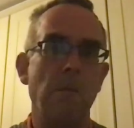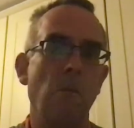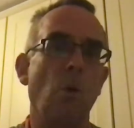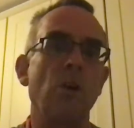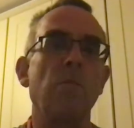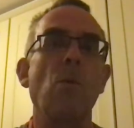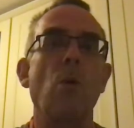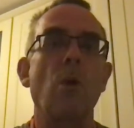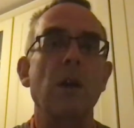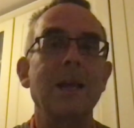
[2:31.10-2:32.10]
one or
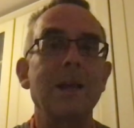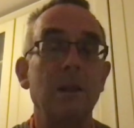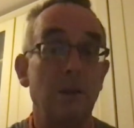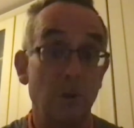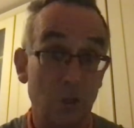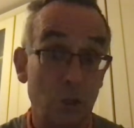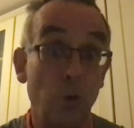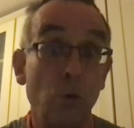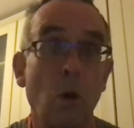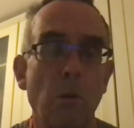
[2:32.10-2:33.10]
more, or
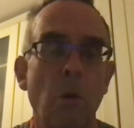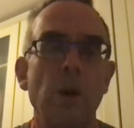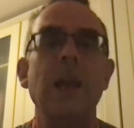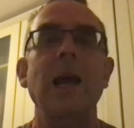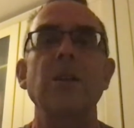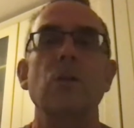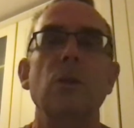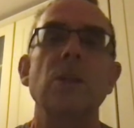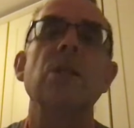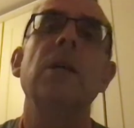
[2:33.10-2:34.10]
two or more
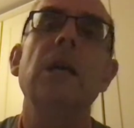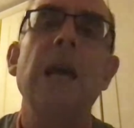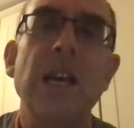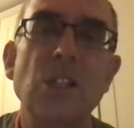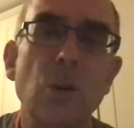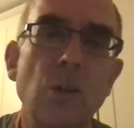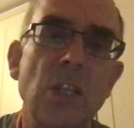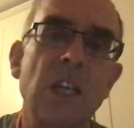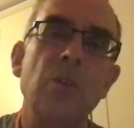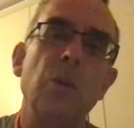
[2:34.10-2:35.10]
categories
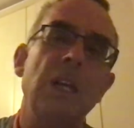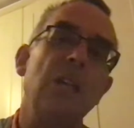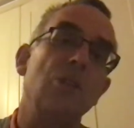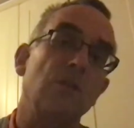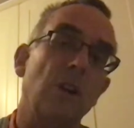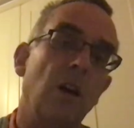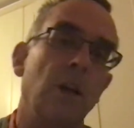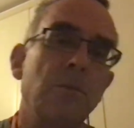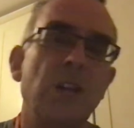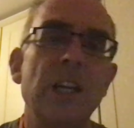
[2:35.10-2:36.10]
associated with each of the
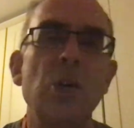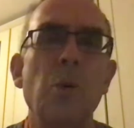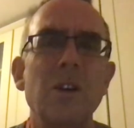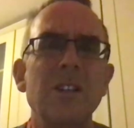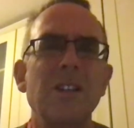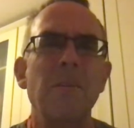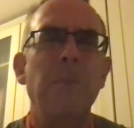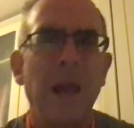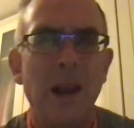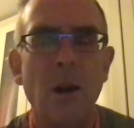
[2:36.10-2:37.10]
columns, and you want to
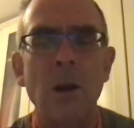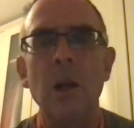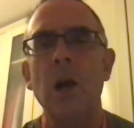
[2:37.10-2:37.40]
compare